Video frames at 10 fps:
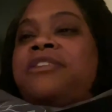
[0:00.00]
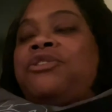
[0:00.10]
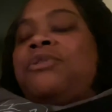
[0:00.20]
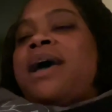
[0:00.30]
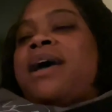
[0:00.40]

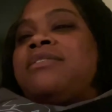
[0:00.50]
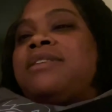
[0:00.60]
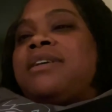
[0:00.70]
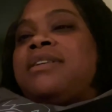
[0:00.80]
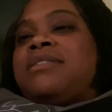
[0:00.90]
tattoo
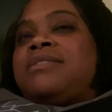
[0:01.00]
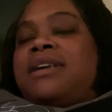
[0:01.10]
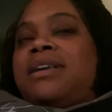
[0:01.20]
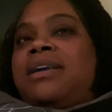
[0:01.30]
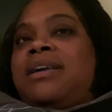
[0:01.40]
has
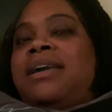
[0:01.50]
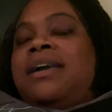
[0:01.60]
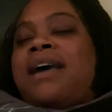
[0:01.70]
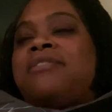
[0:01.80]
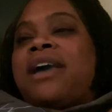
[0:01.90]

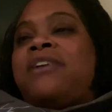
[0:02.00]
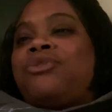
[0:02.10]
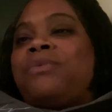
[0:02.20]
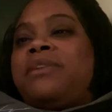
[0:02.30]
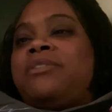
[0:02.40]

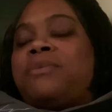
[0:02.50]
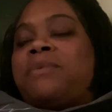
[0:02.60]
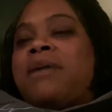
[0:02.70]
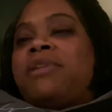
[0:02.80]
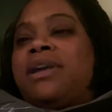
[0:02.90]
angel wings
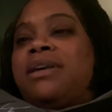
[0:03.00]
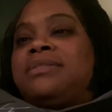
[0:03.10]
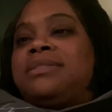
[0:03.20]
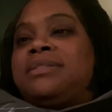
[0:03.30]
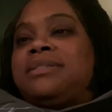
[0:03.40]
around
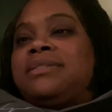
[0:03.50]
his.